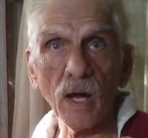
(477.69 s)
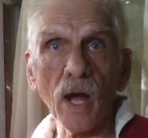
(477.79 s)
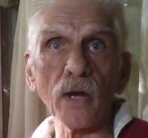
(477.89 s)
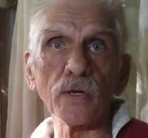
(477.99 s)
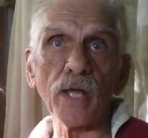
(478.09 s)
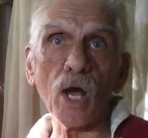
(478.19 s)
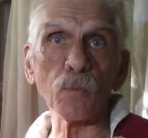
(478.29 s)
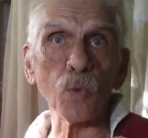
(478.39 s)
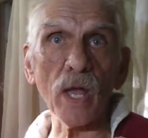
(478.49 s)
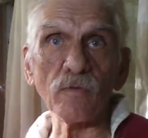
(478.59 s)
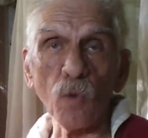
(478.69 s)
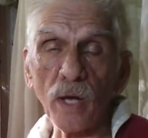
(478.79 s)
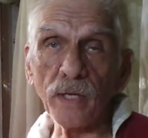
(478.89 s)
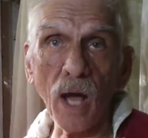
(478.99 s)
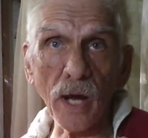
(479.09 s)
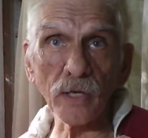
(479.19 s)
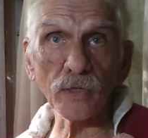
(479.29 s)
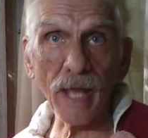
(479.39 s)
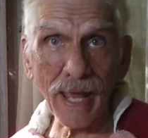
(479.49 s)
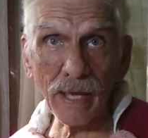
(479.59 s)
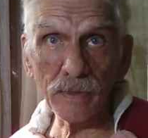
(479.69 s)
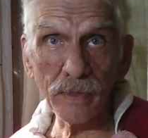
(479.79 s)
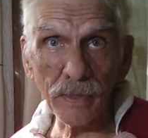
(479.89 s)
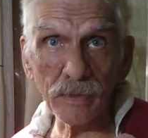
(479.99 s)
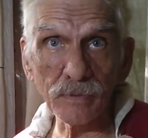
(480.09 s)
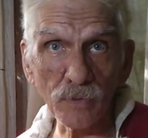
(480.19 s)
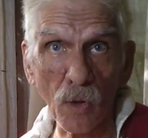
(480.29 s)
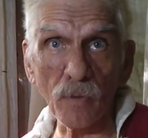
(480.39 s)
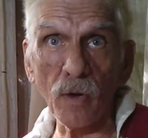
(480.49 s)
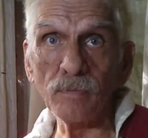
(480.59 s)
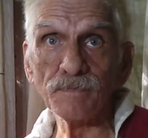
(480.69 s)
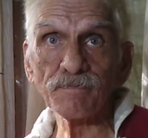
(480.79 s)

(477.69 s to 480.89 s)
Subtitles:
Hired help, we have one hired hand here, Doro.